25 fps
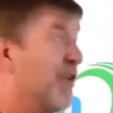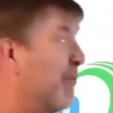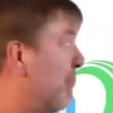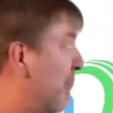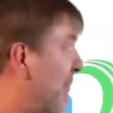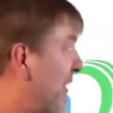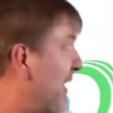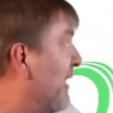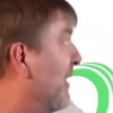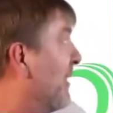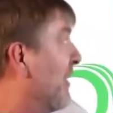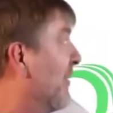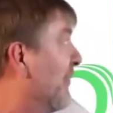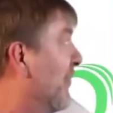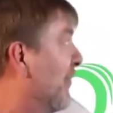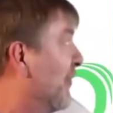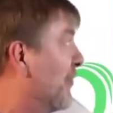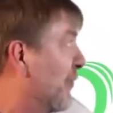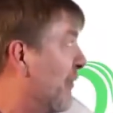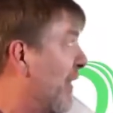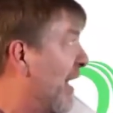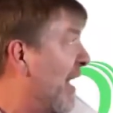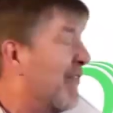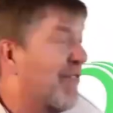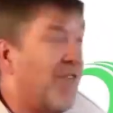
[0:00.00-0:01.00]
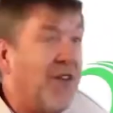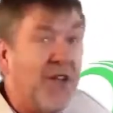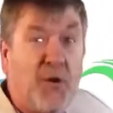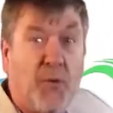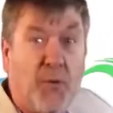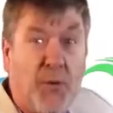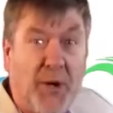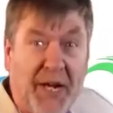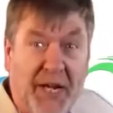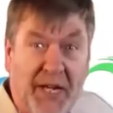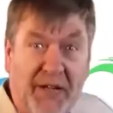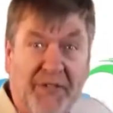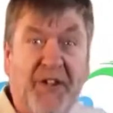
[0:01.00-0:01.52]
the peak of the traveling
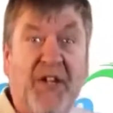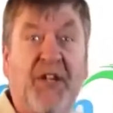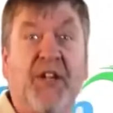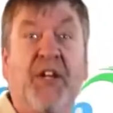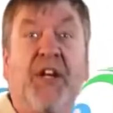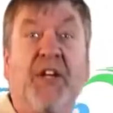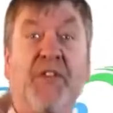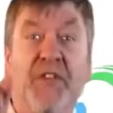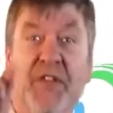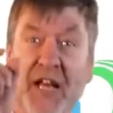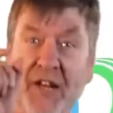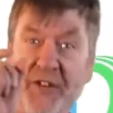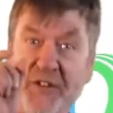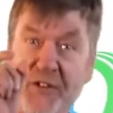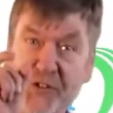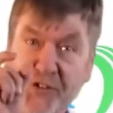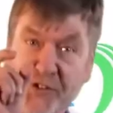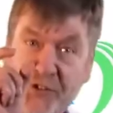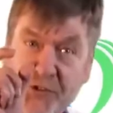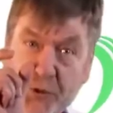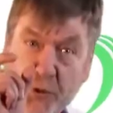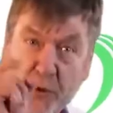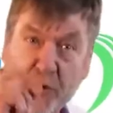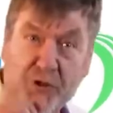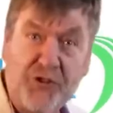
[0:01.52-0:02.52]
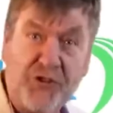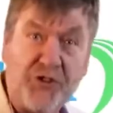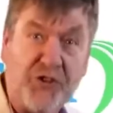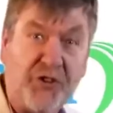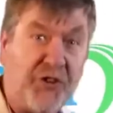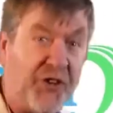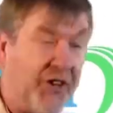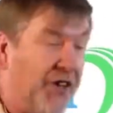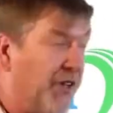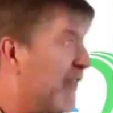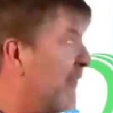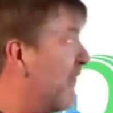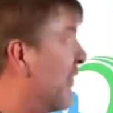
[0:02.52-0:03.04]
wave, that distortion
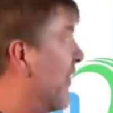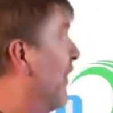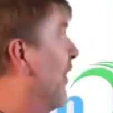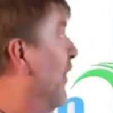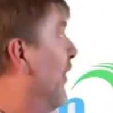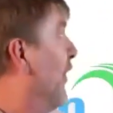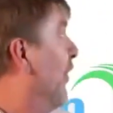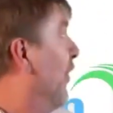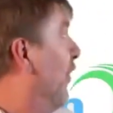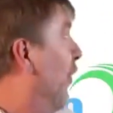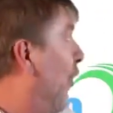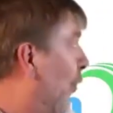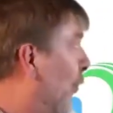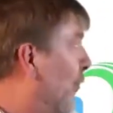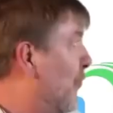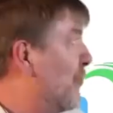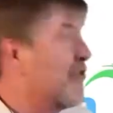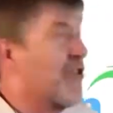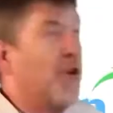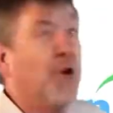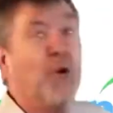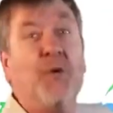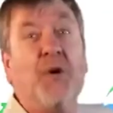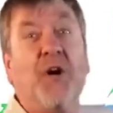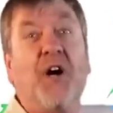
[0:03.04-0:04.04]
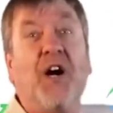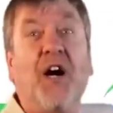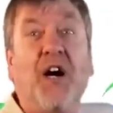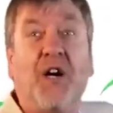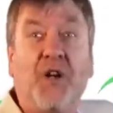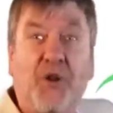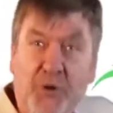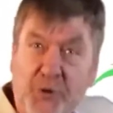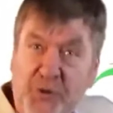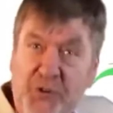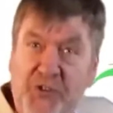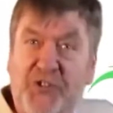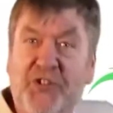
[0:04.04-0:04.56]
is
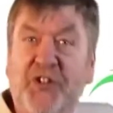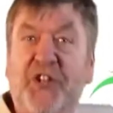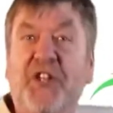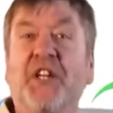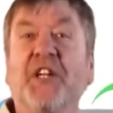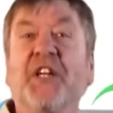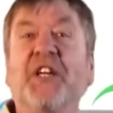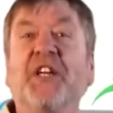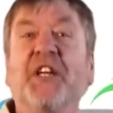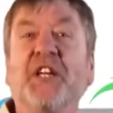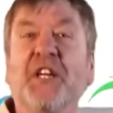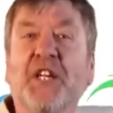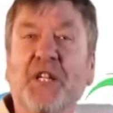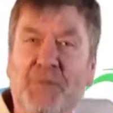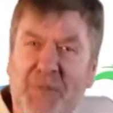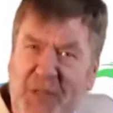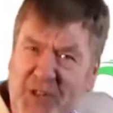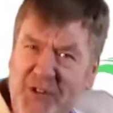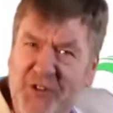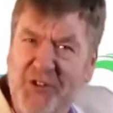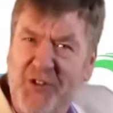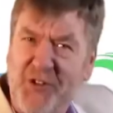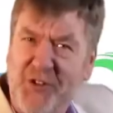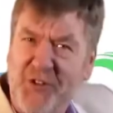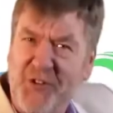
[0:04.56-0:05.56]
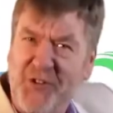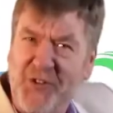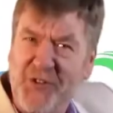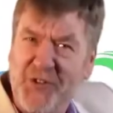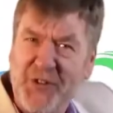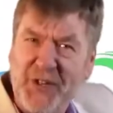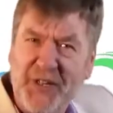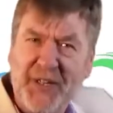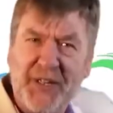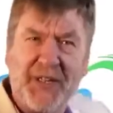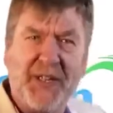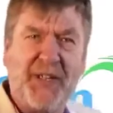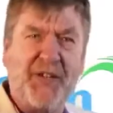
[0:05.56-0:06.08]
otoacoustic emissions.
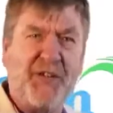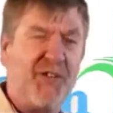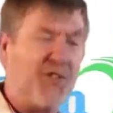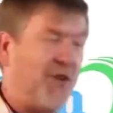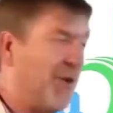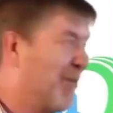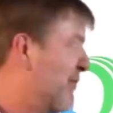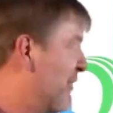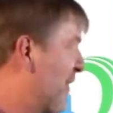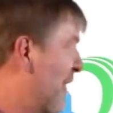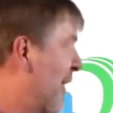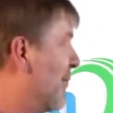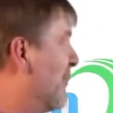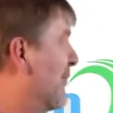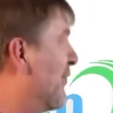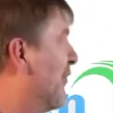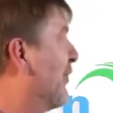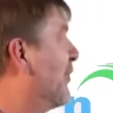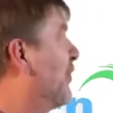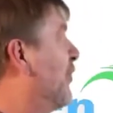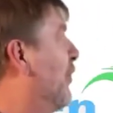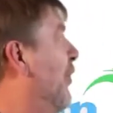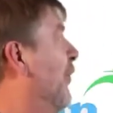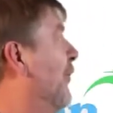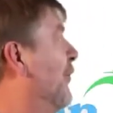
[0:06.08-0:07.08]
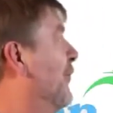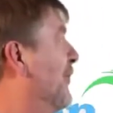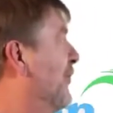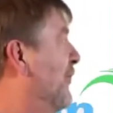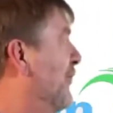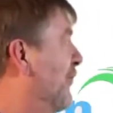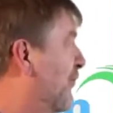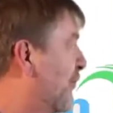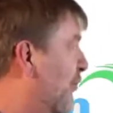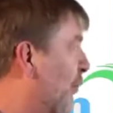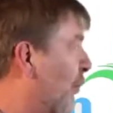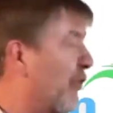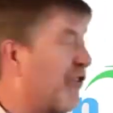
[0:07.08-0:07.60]
Sometimes they're called
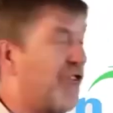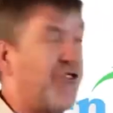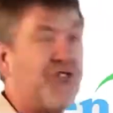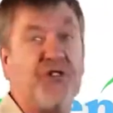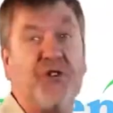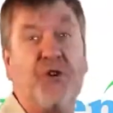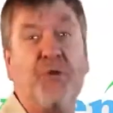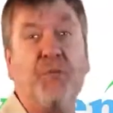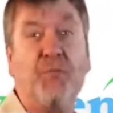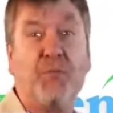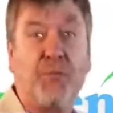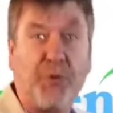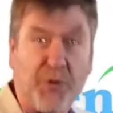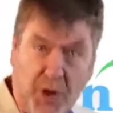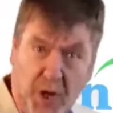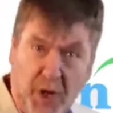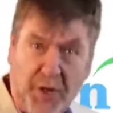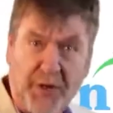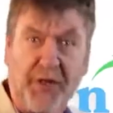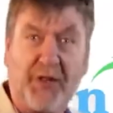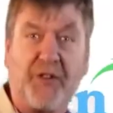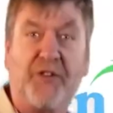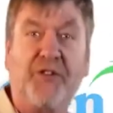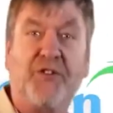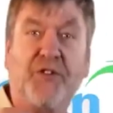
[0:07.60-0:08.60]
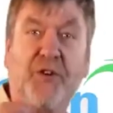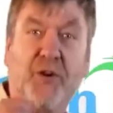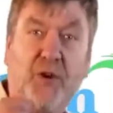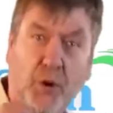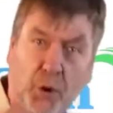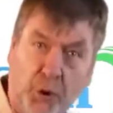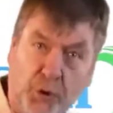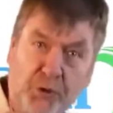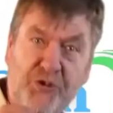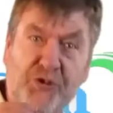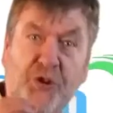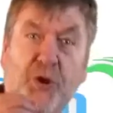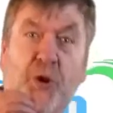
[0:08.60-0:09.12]
distortion product
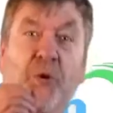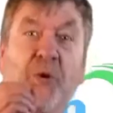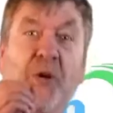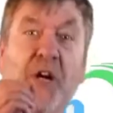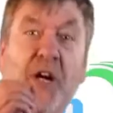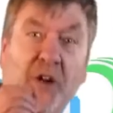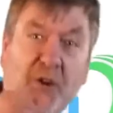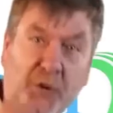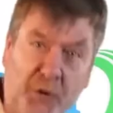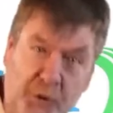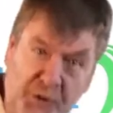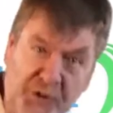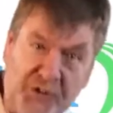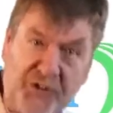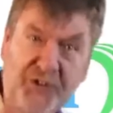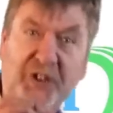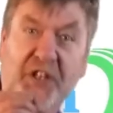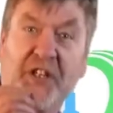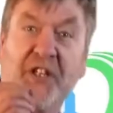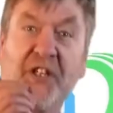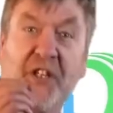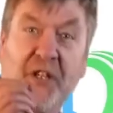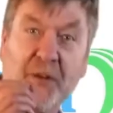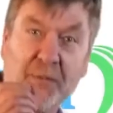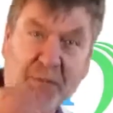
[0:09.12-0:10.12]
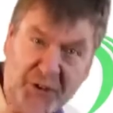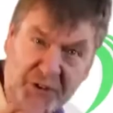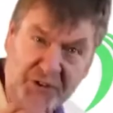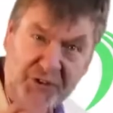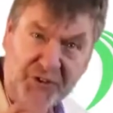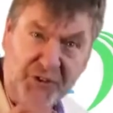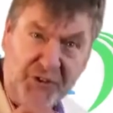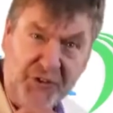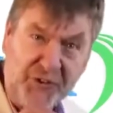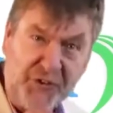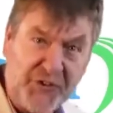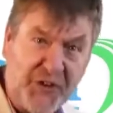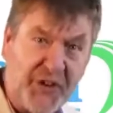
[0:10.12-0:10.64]
otoacoustic
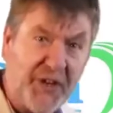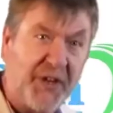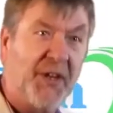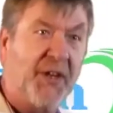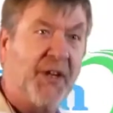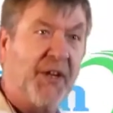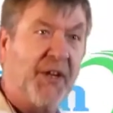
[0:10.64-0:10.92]
emissions.